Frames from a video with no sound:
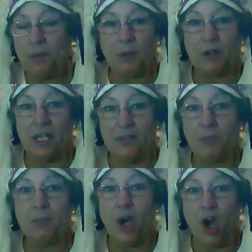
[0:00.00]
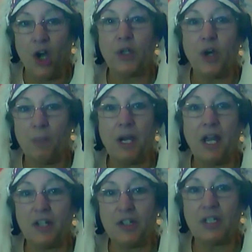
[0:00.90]
evil beyond
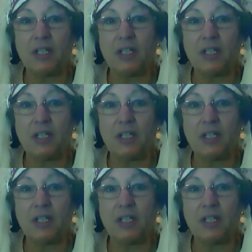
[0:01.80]
comprehension.